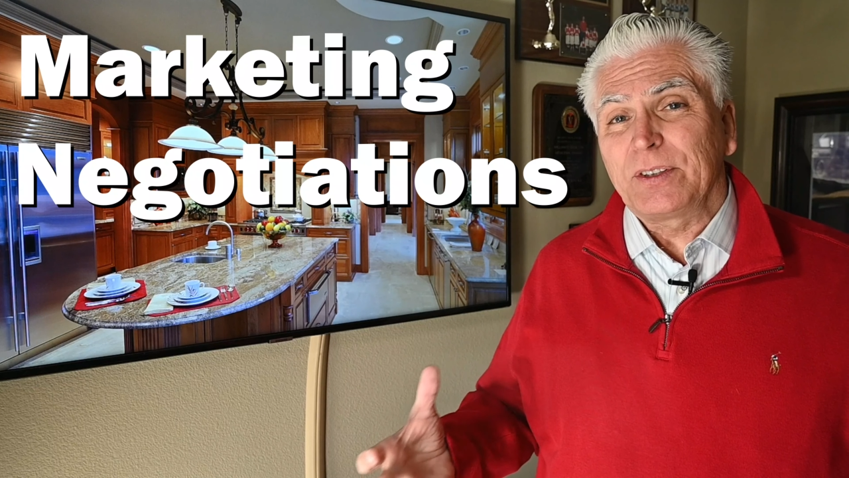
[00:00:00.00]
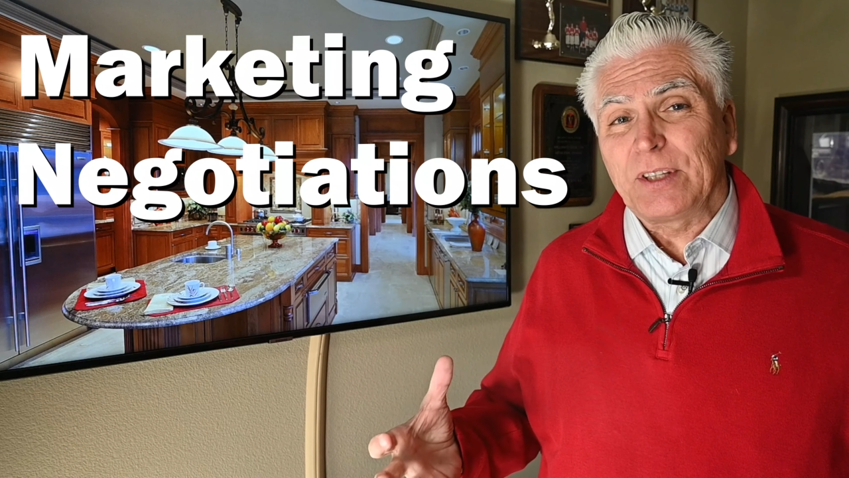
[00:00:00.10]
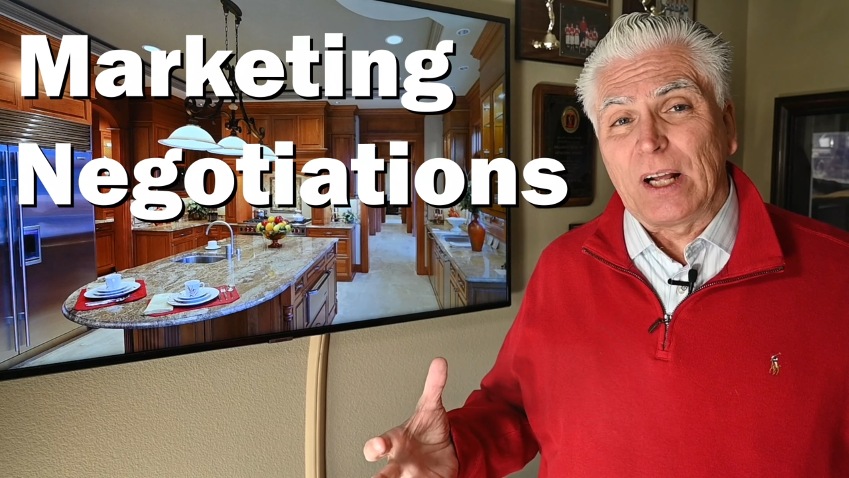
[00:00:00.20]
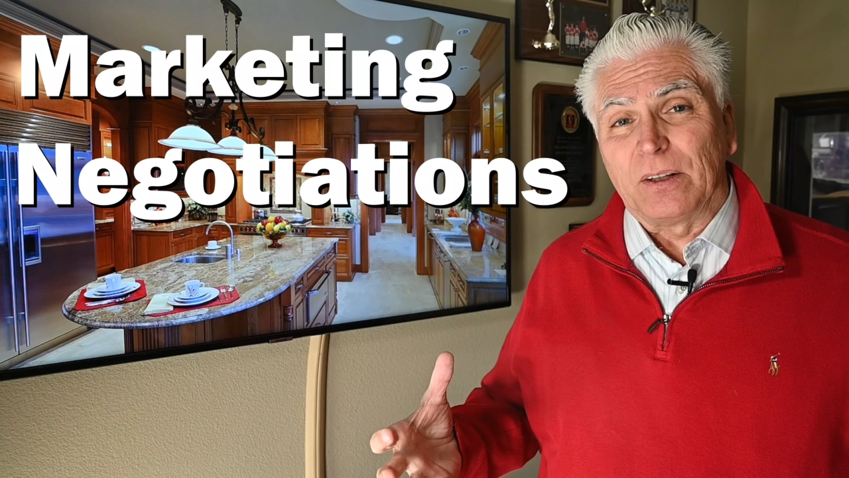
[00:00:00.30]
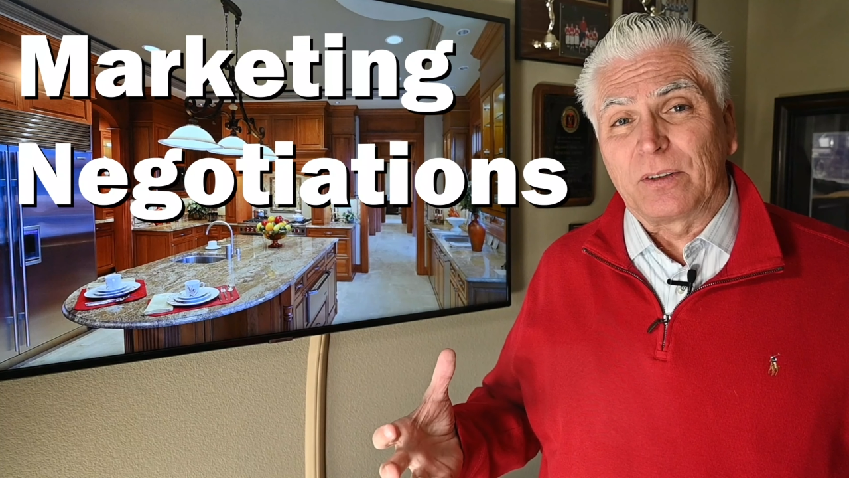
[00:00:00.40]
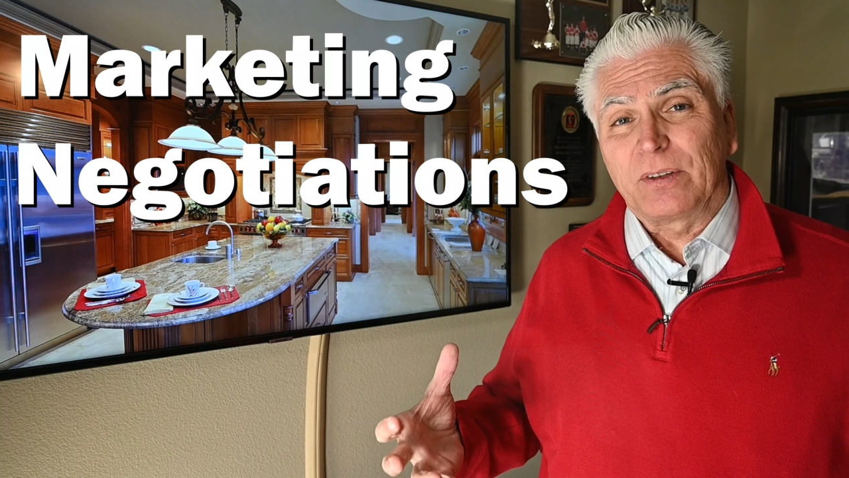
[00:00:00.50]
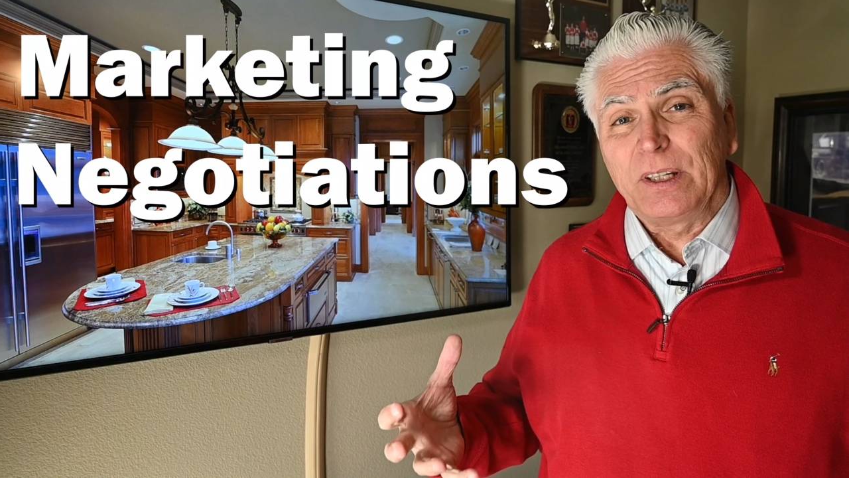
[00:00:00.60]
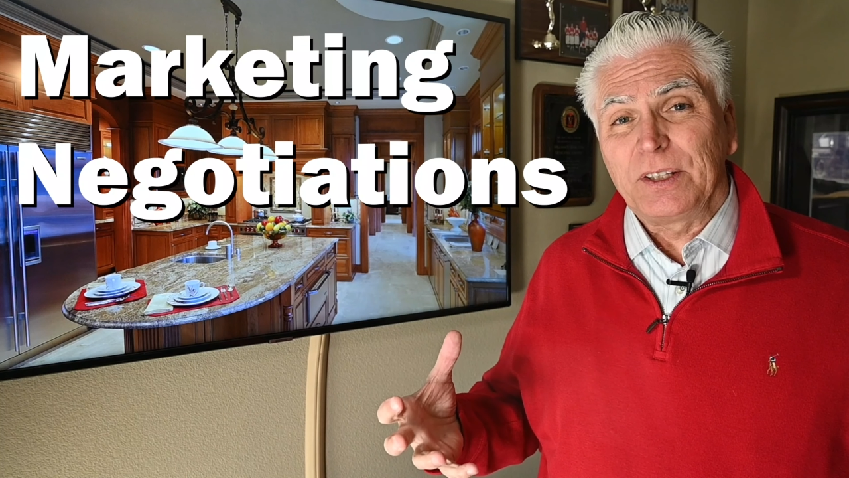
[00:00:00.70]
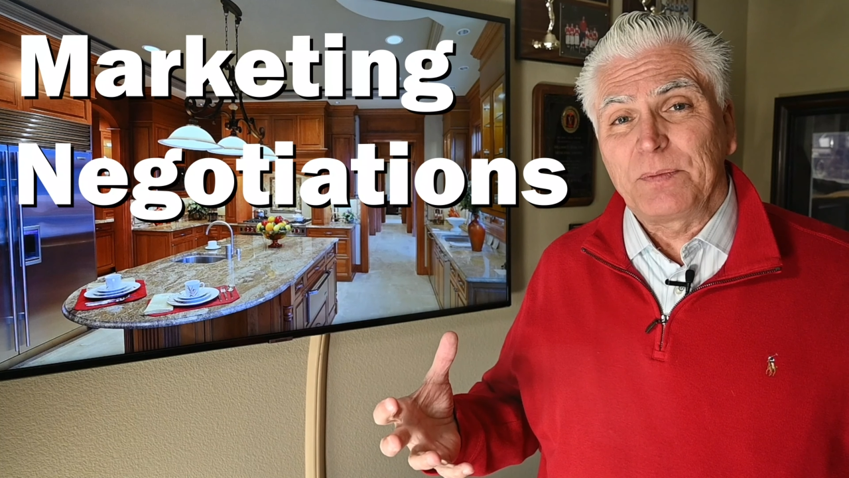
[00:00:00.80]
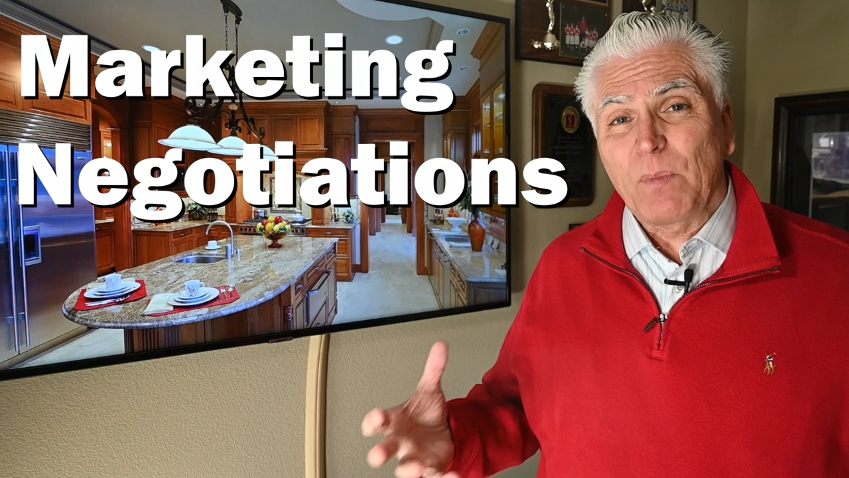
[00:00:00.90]
seller
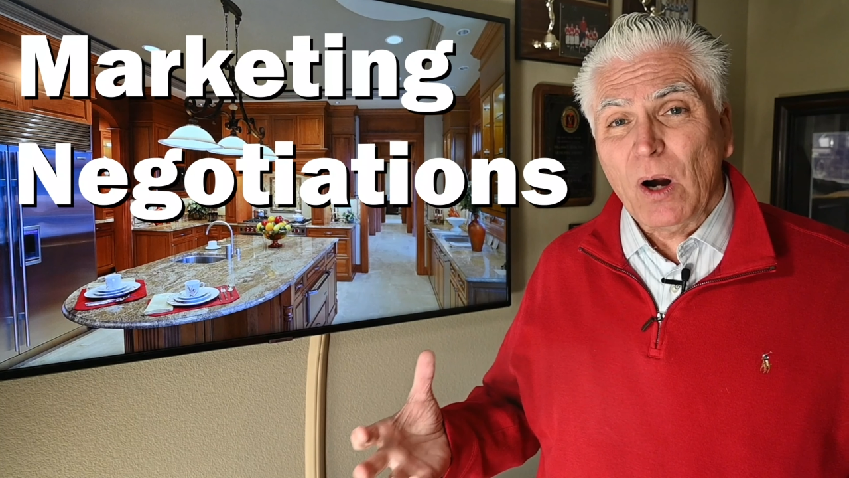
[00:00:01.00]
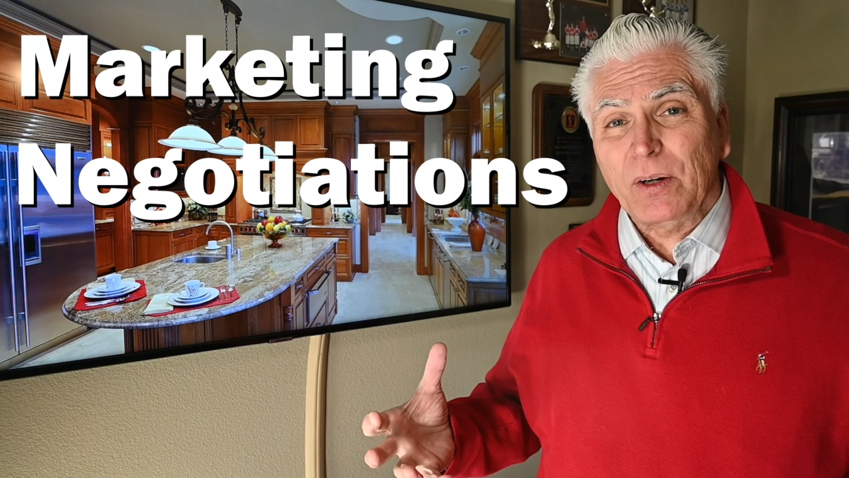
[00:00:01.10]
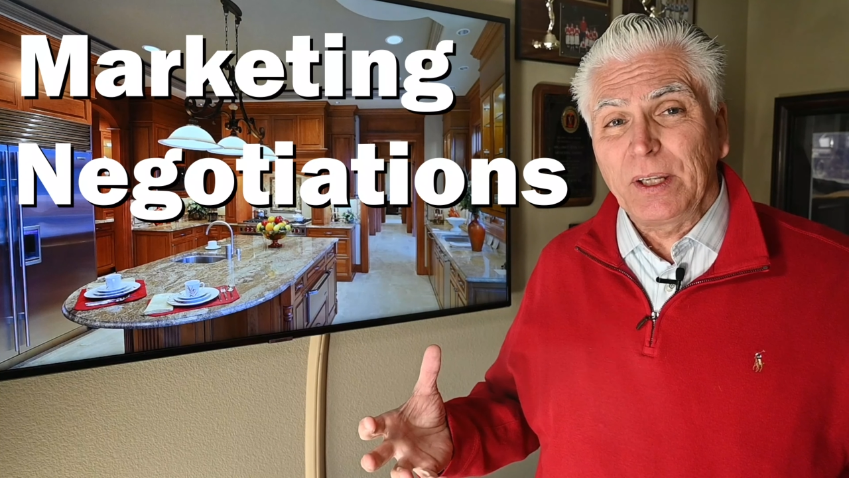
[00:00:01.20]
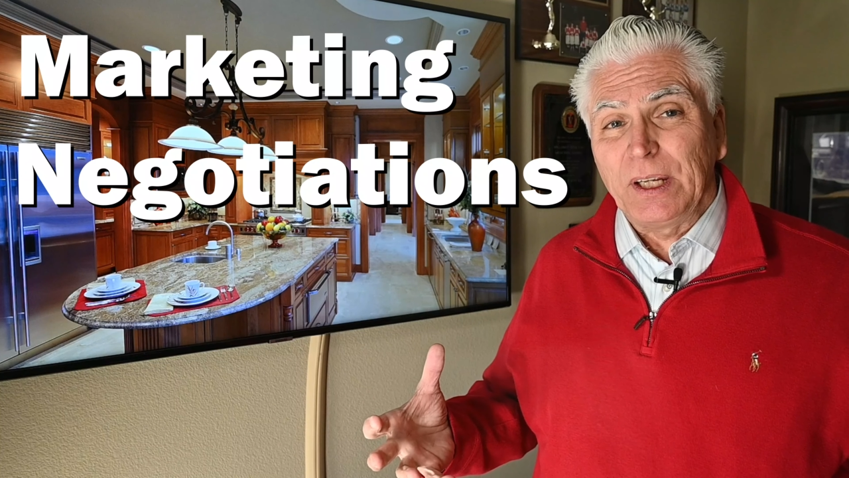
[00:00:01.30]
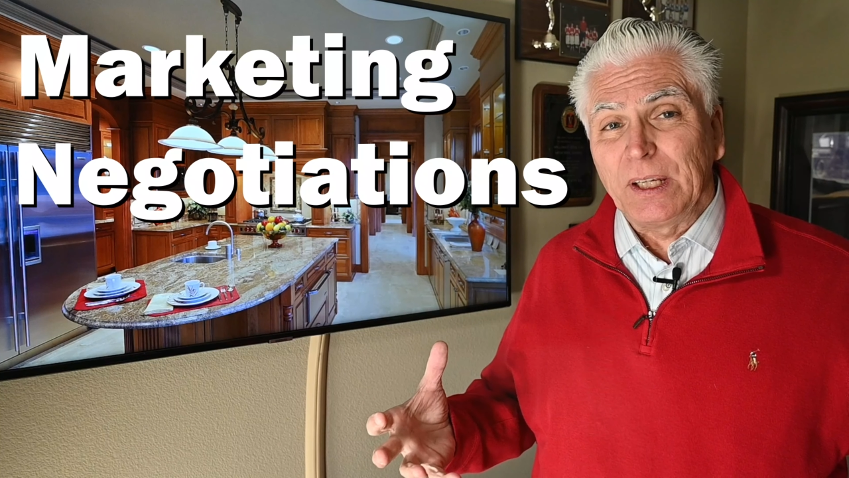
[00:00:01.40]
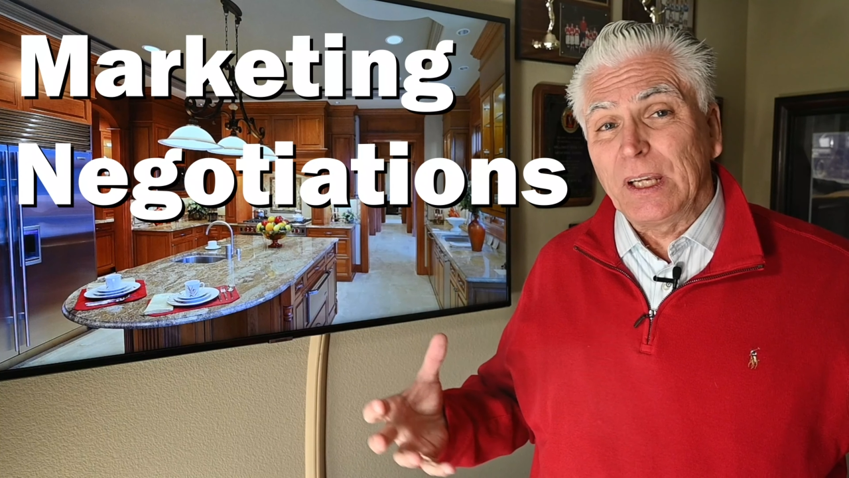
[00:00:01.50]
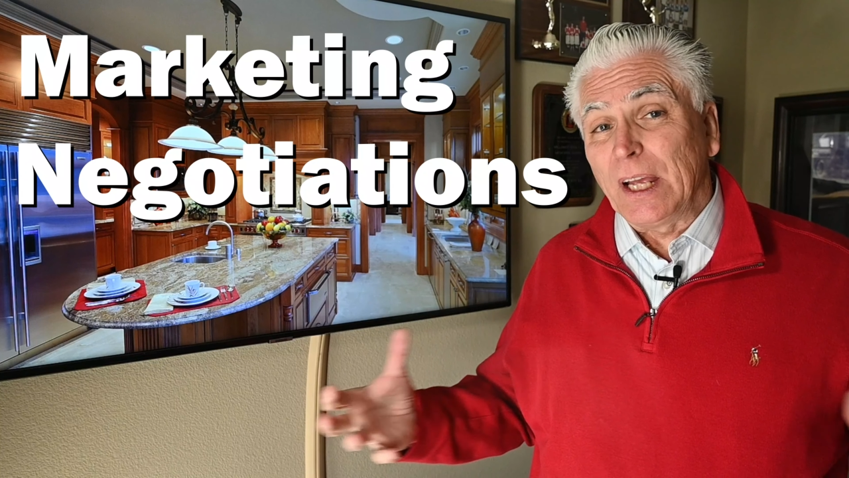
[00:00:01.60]
is marketing